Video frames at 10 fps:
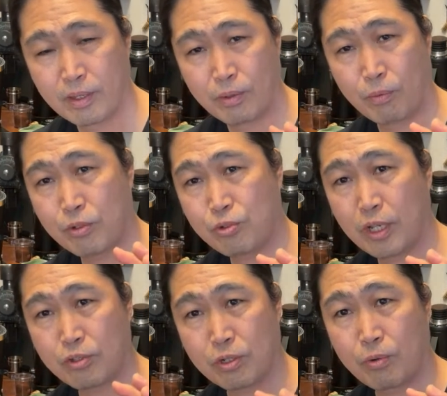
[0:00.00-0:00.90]
once you
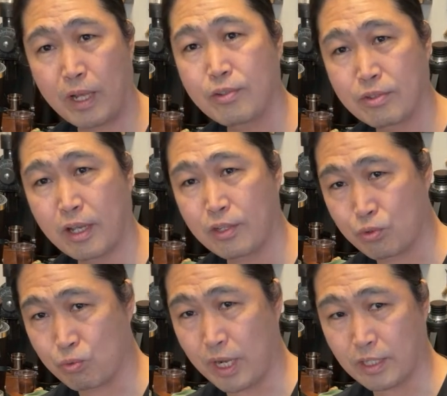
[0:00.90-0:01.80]
get your grind size
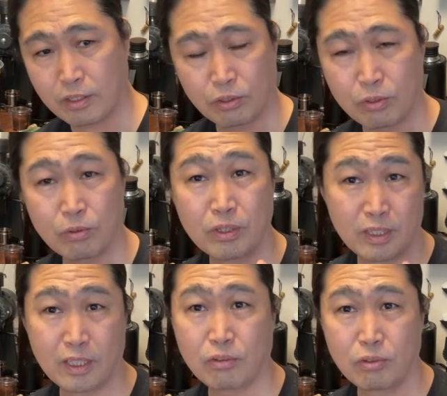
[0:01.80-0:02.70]
right, you don't
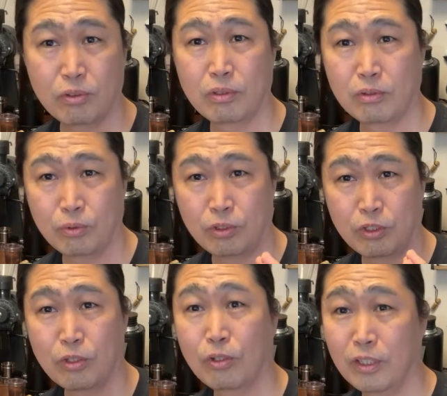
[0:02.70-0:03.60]
need to
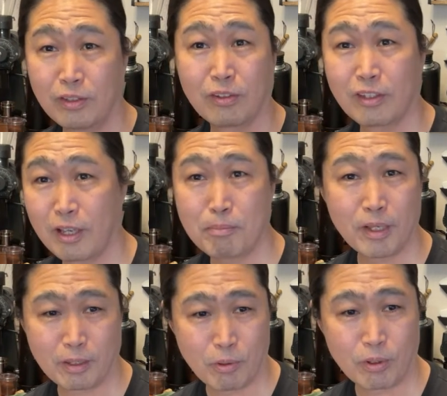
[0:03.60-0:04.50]
you don't need to temp
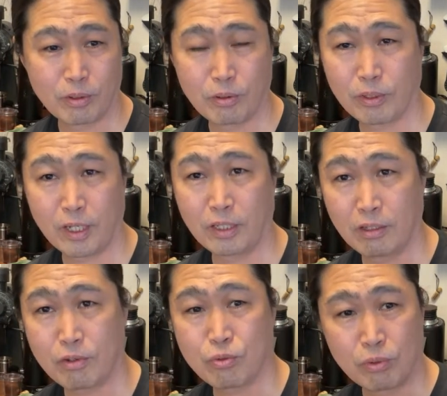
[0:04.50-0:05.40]
anymore. Okay, it
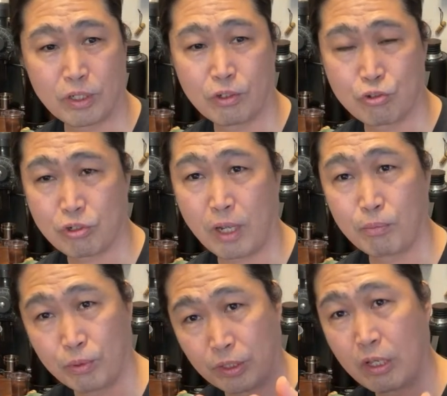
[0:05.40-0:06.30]
does a really good job
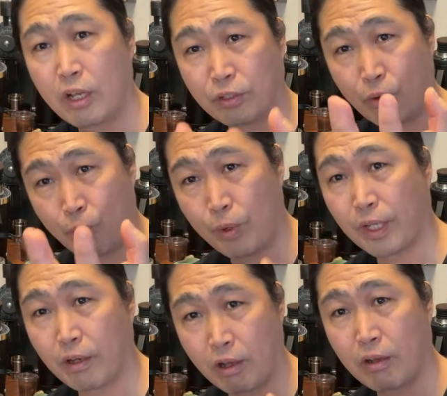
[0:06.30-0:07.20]
with the
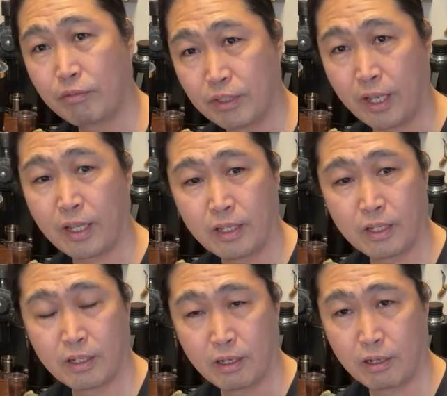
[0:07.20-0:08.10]
weight of the
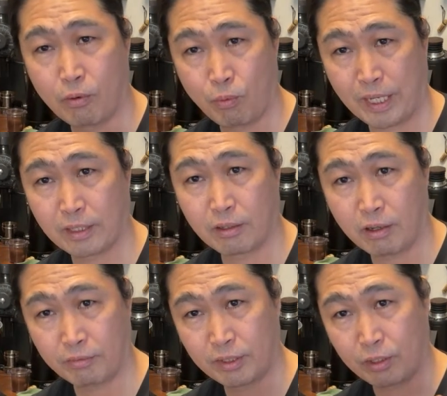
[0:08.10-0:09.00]
uh, weight
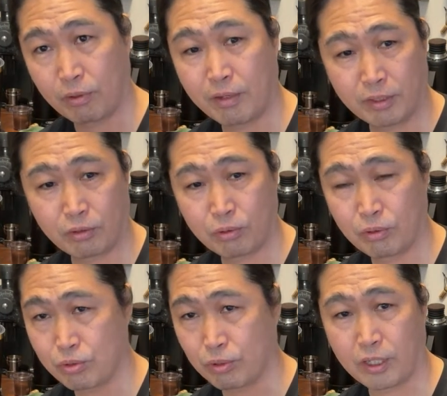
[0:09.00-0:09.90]
of that gravity
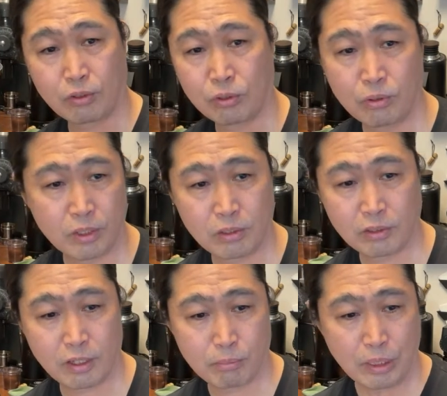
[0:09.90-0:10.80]
tool. So yeah, you don't need a
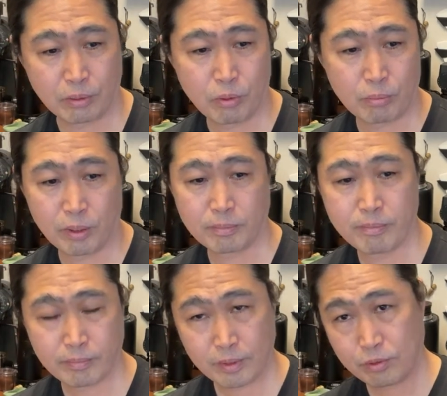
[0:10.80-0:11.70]
temp anymore, but
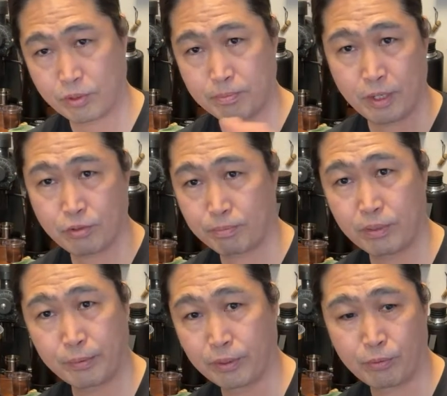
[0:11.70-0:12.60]
just make sure
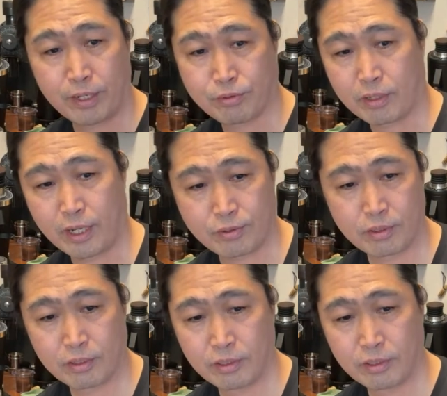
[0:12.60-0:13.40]
play with the grind size.